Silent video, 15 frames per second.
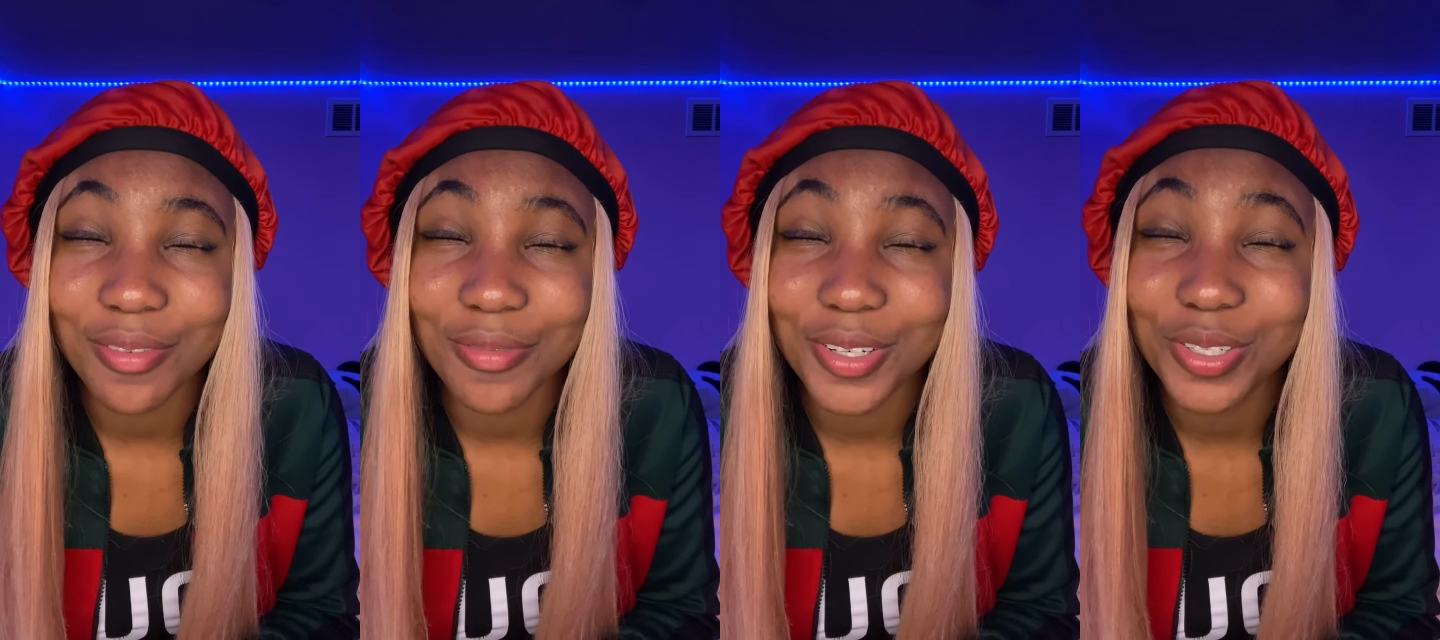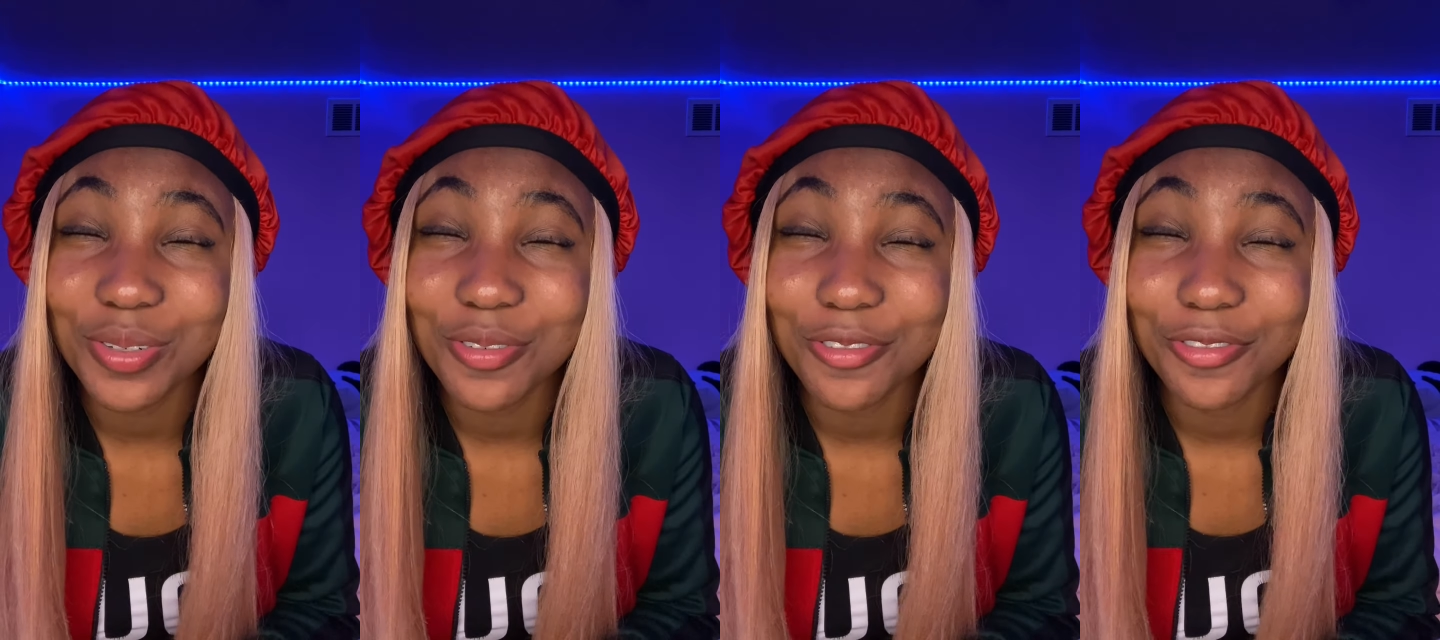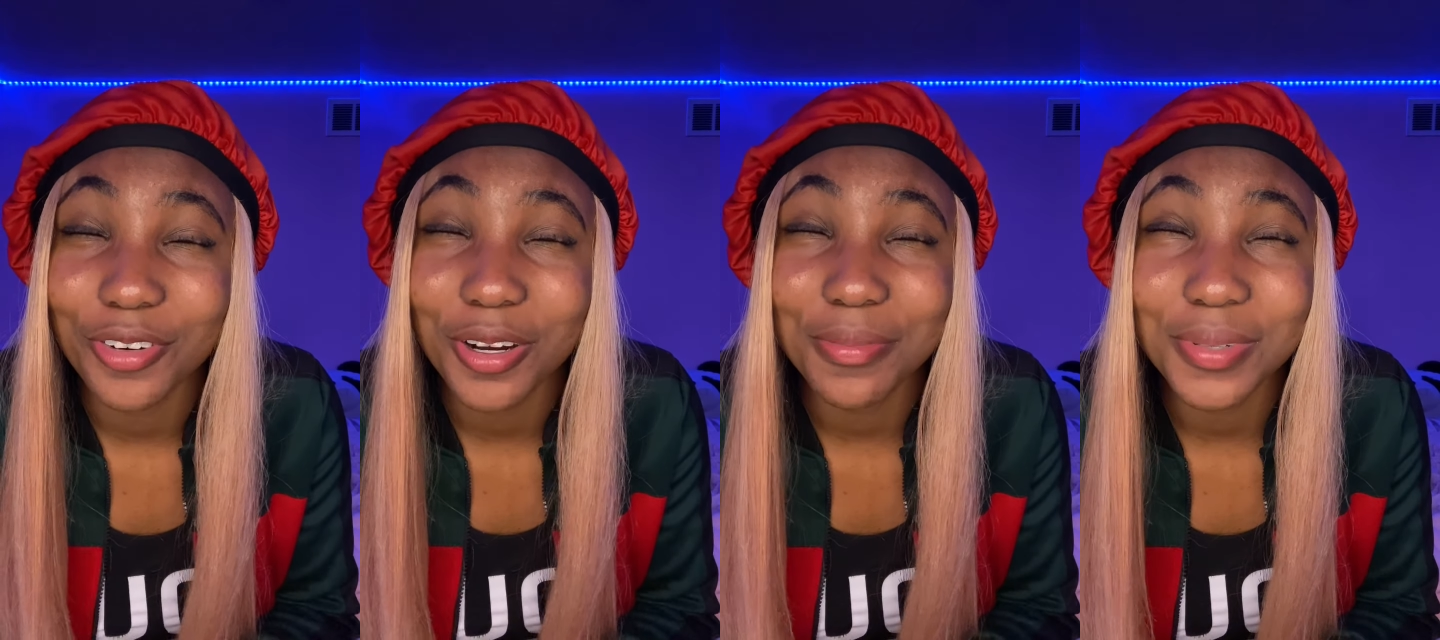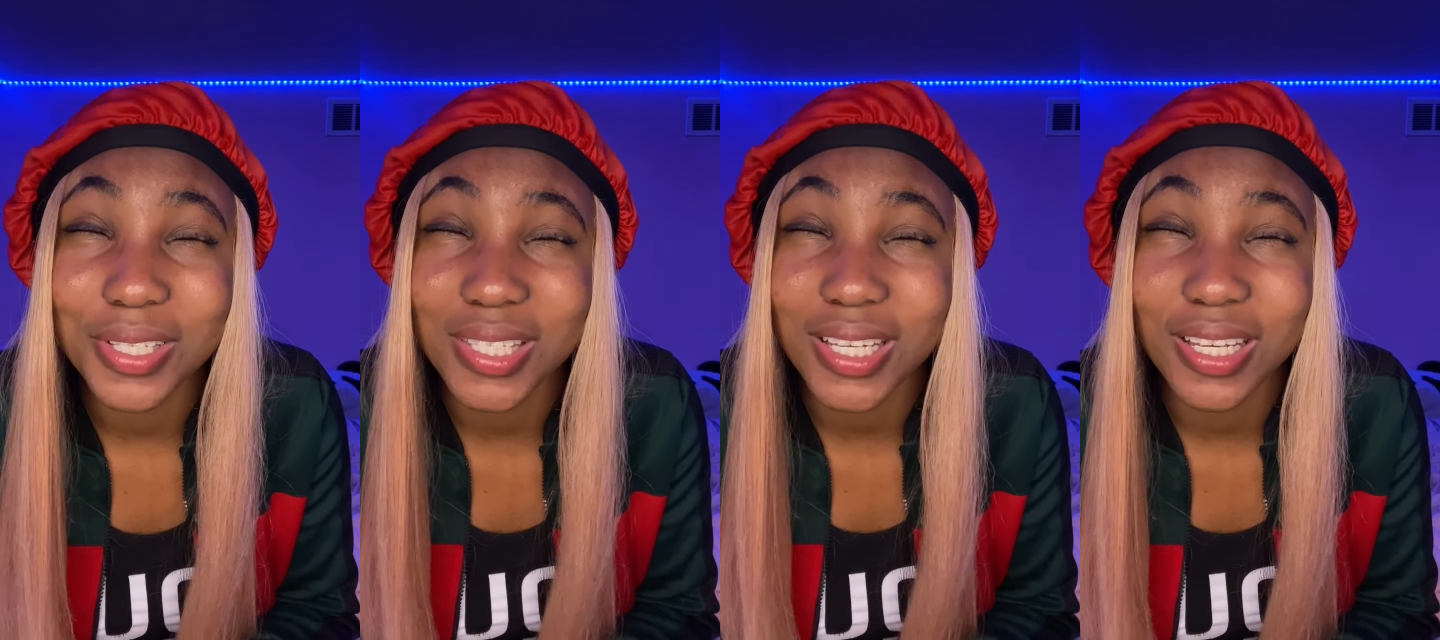when you formed
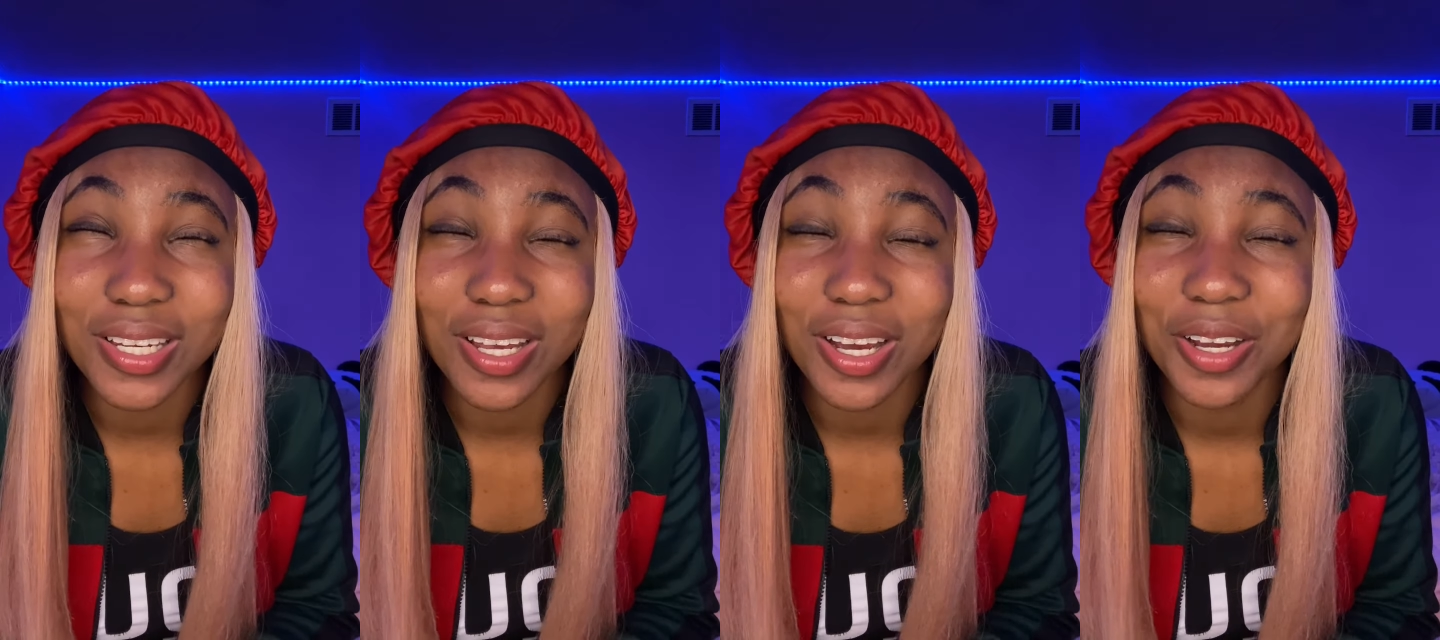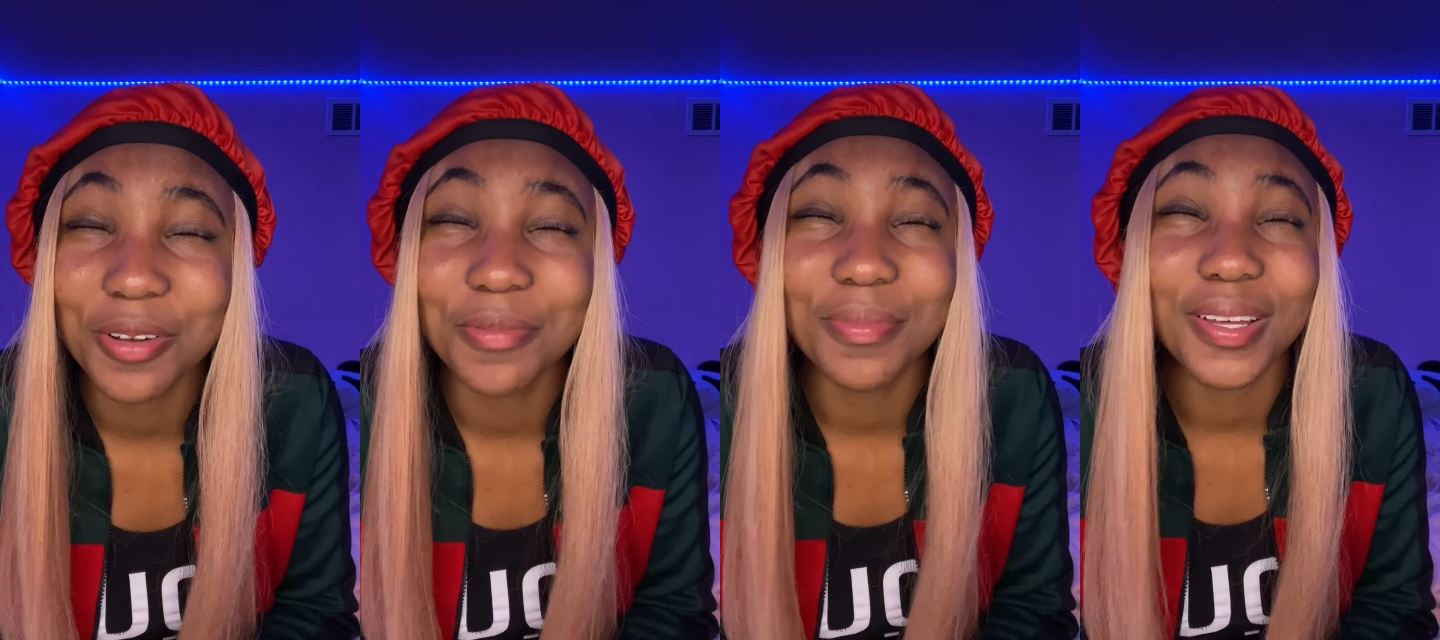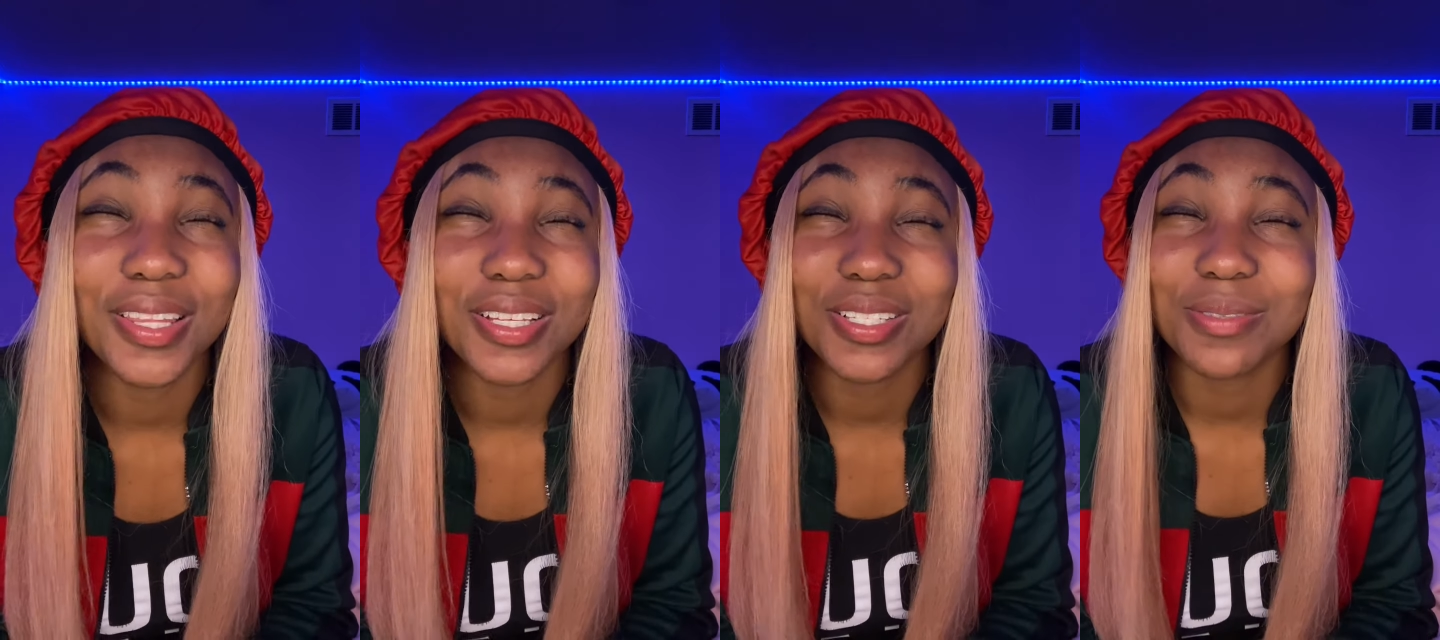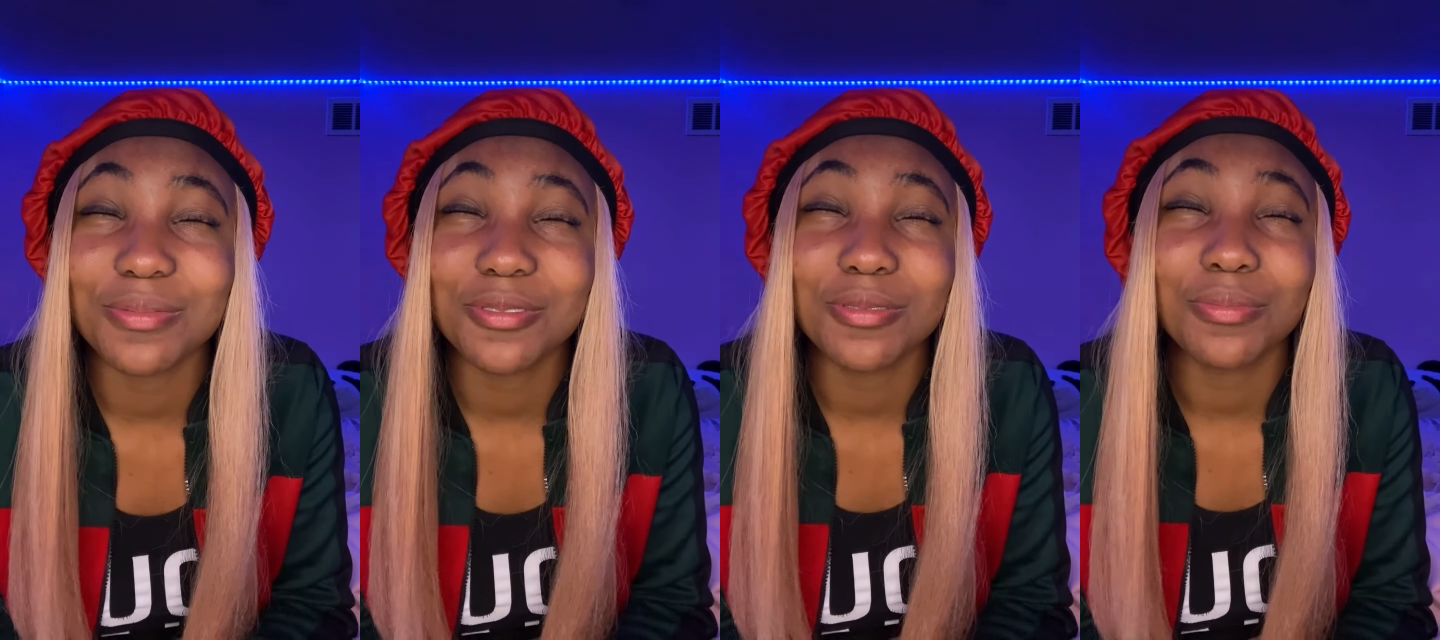us in our
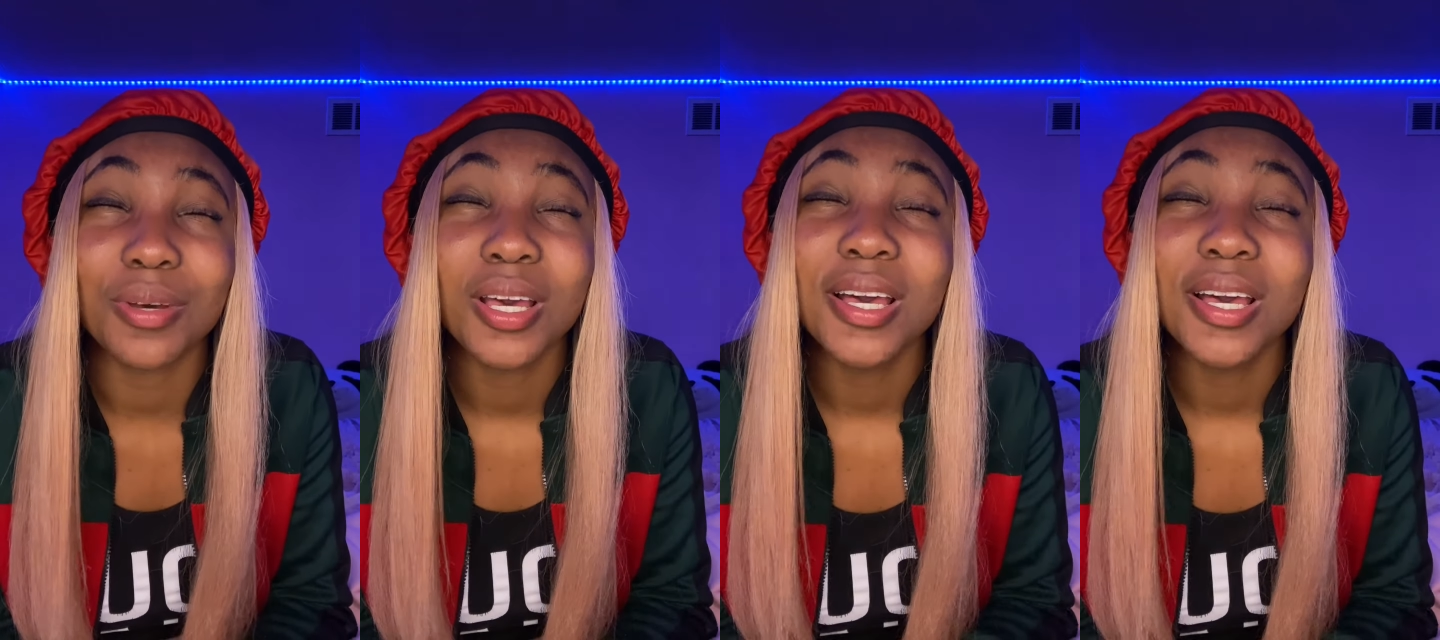mother's womb.